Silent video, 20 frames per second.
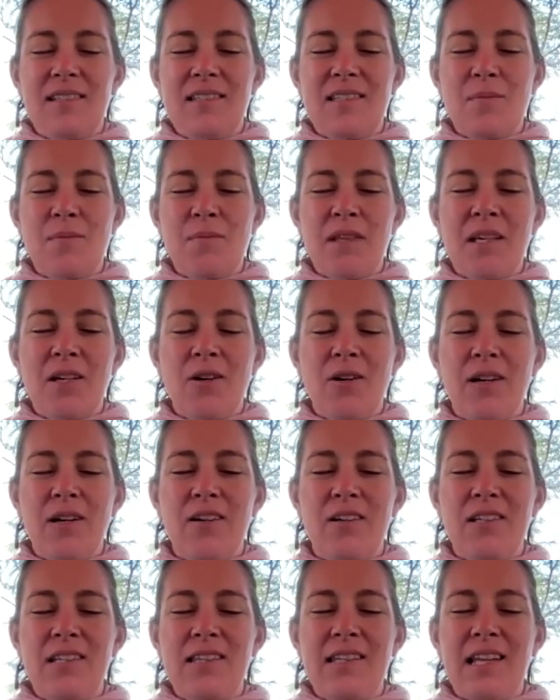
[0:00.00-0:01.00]
something going
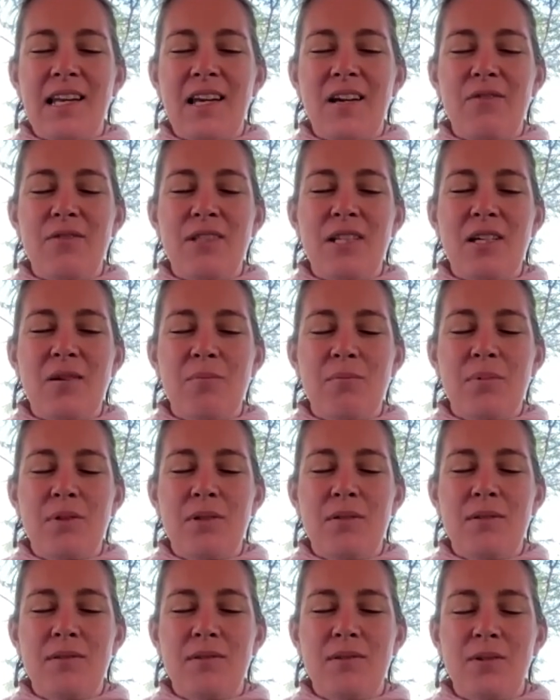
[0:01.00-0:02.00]
on in the left hip,
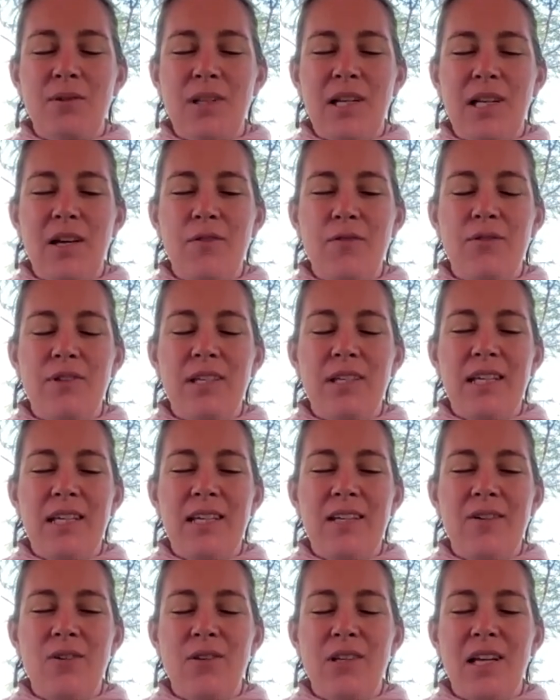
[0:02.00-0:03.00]
the left
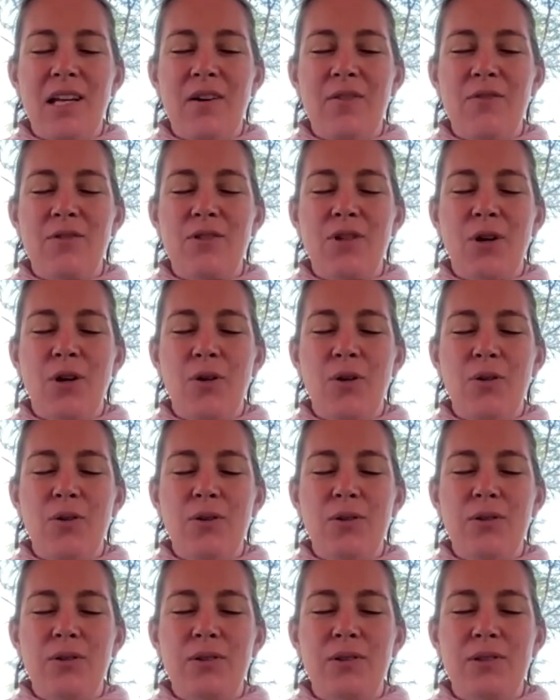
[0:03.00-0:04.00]
knee, or the left toe.
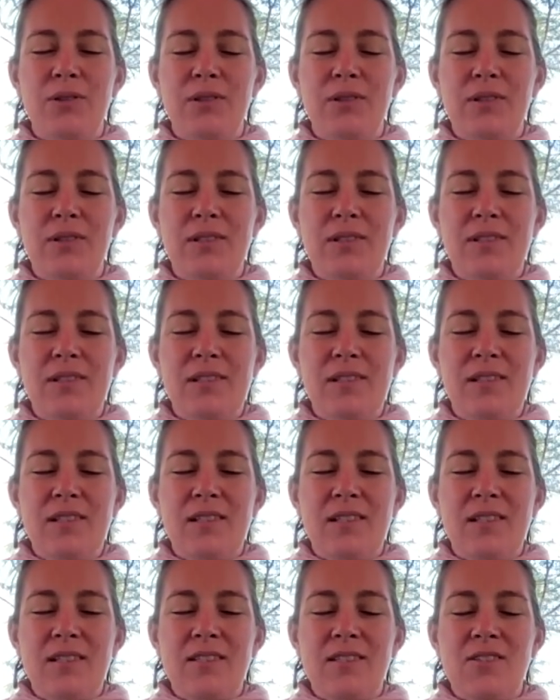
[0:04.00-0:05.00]

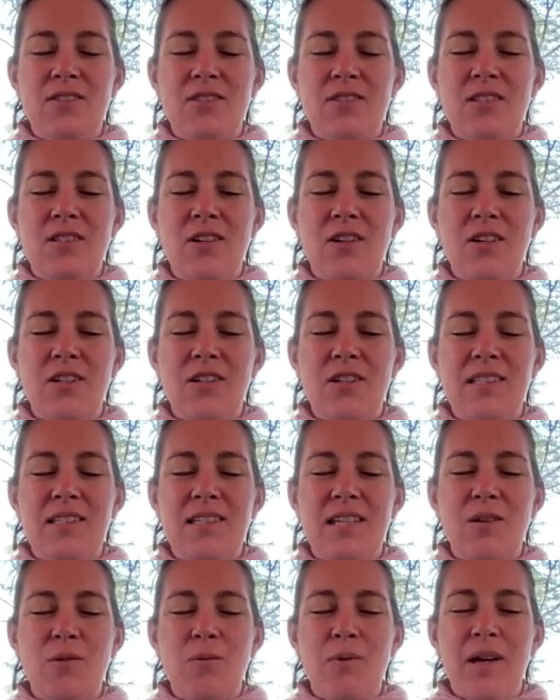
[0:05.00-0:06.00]
Just
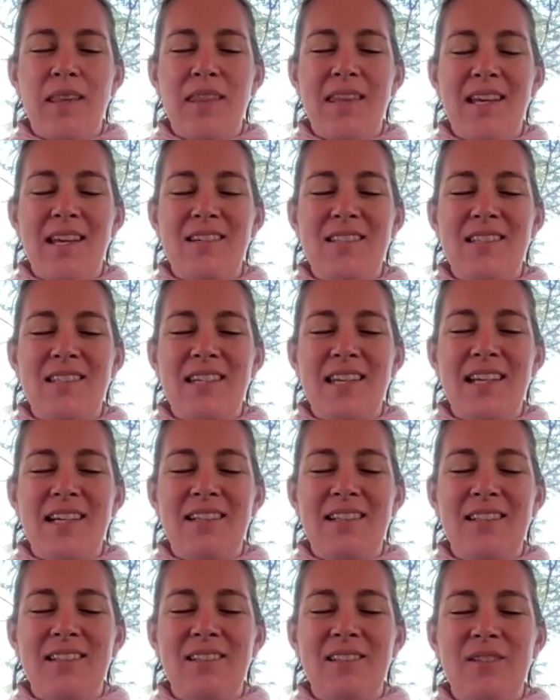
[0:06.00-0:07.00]
noticing where there's a
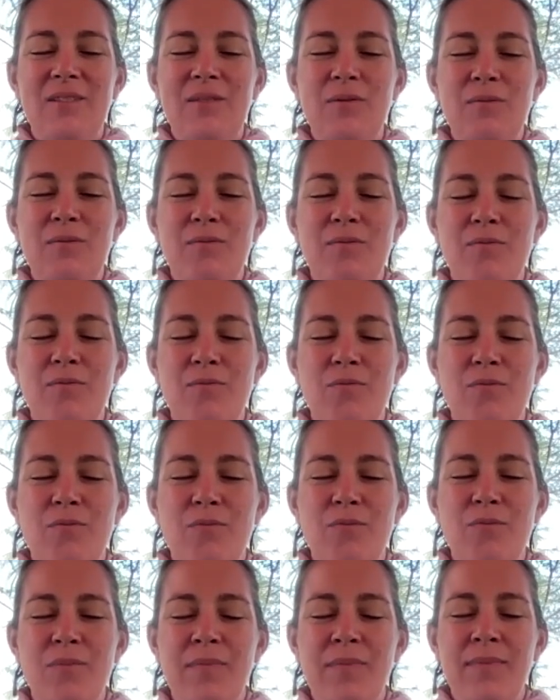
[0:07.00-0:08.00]
niggle.
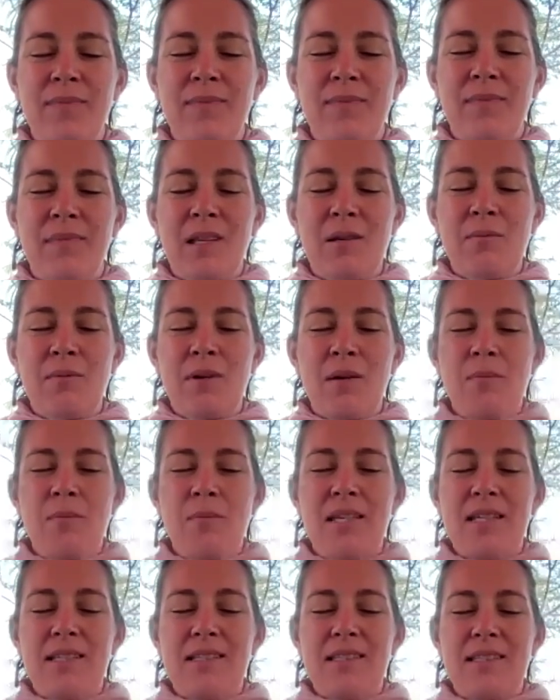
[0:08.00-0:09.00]
Maybe
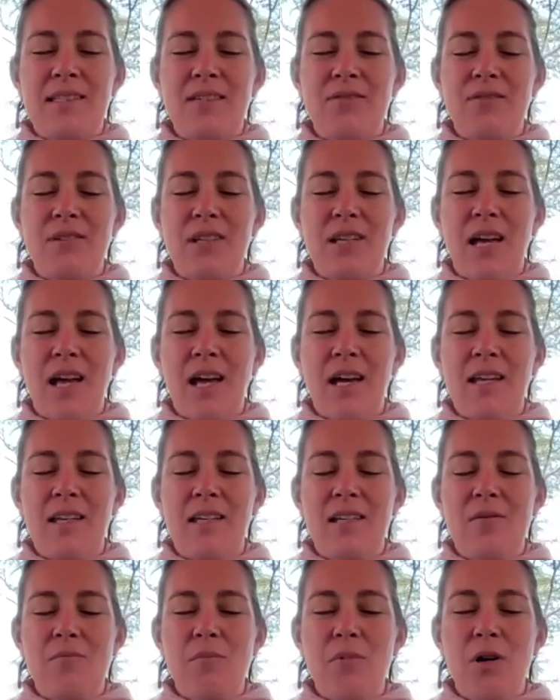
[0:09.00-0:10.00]
it's even
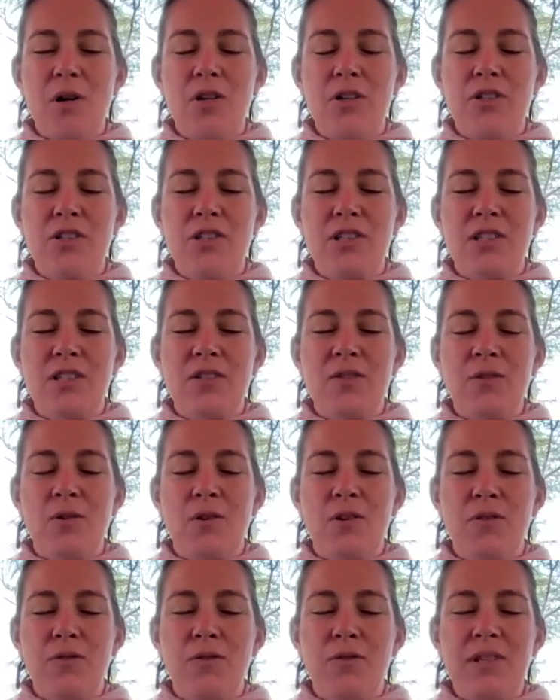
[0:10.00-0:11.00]
an emotion
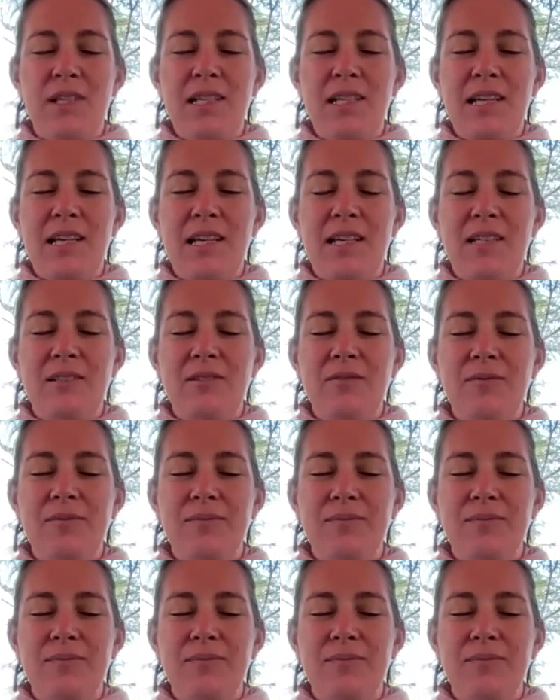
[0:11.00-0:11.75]
or a feeling.